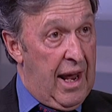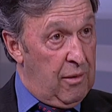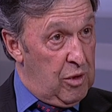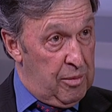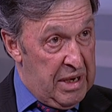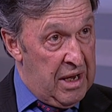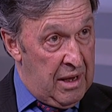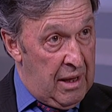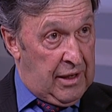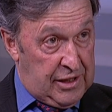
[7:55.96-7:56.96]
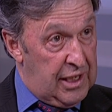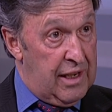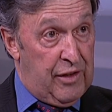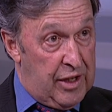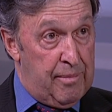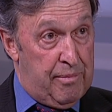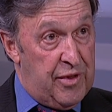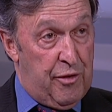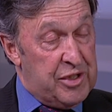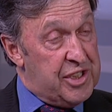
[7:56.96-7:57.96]
and will deliver
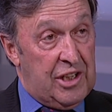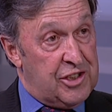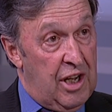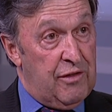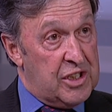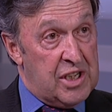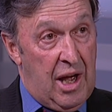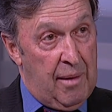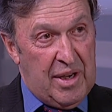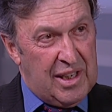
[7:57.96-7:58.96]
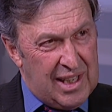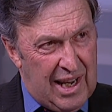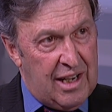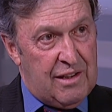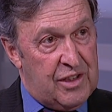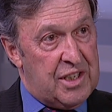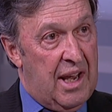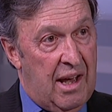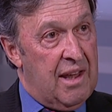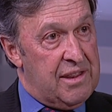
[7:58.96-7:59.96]
the results over time. And at the end of the
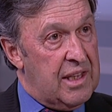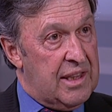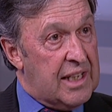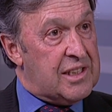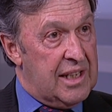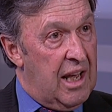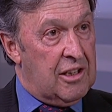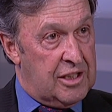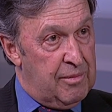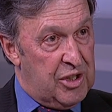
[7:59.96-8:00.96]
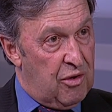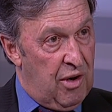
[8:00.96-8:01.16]
day, I think that's the ultimate